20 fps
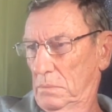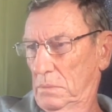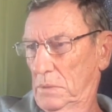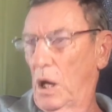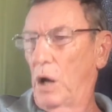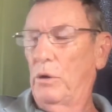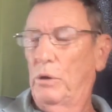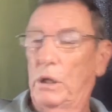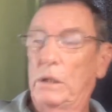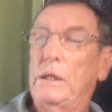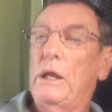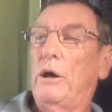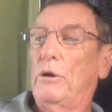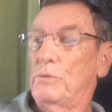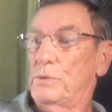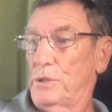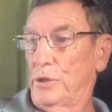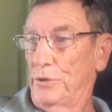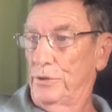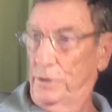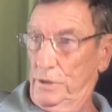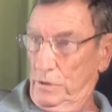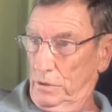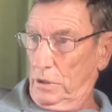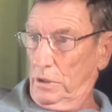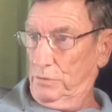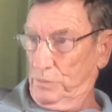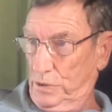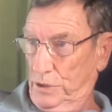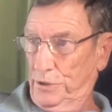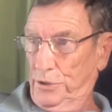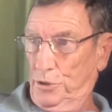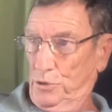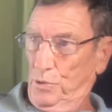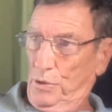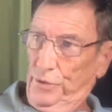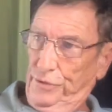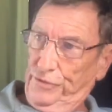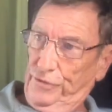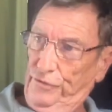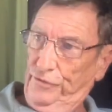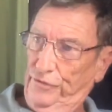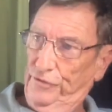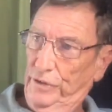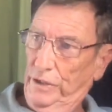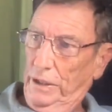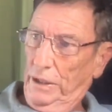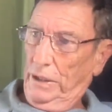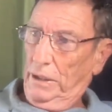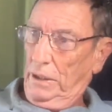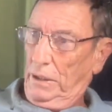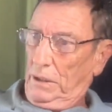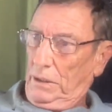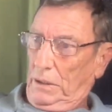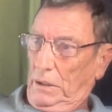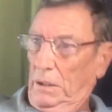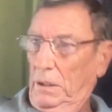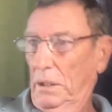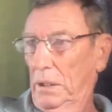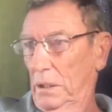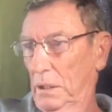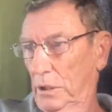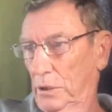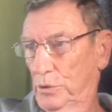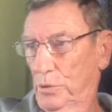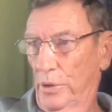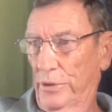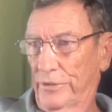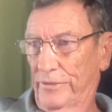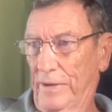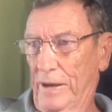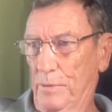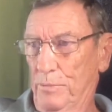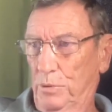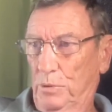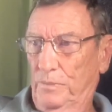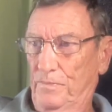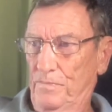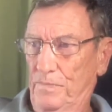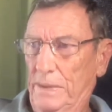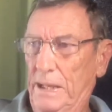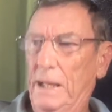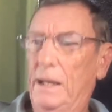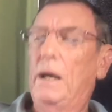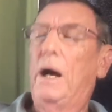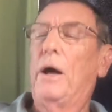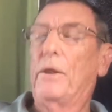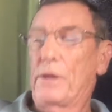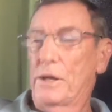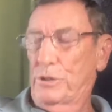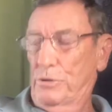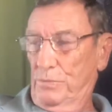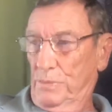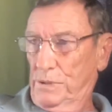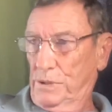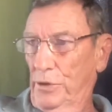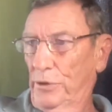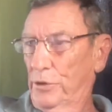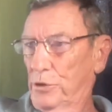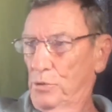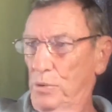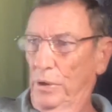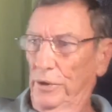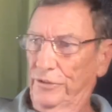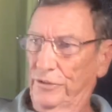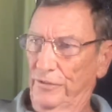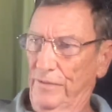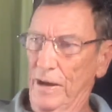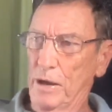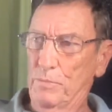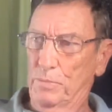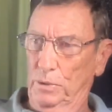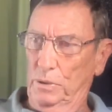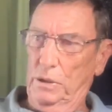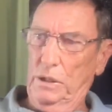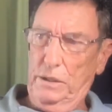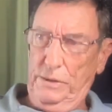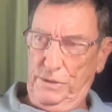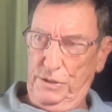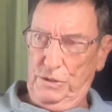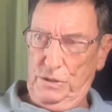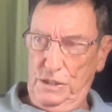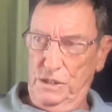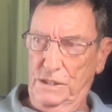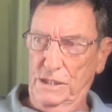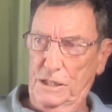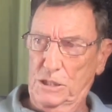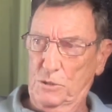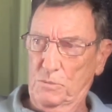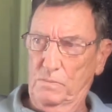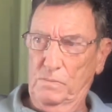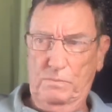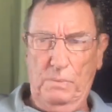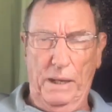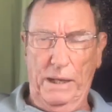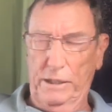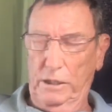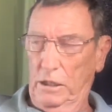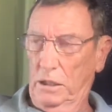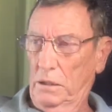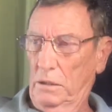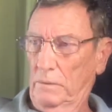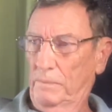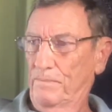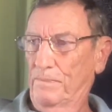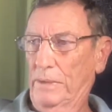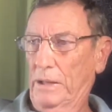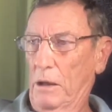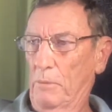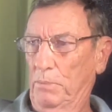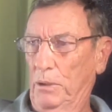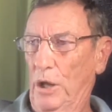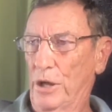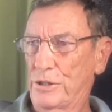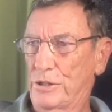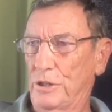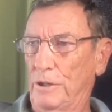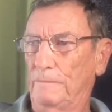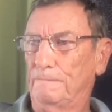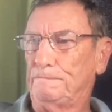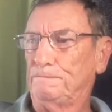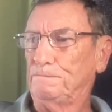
was on the 12th of April. Oh, that's what it was on the 12th of April that this next part applies to.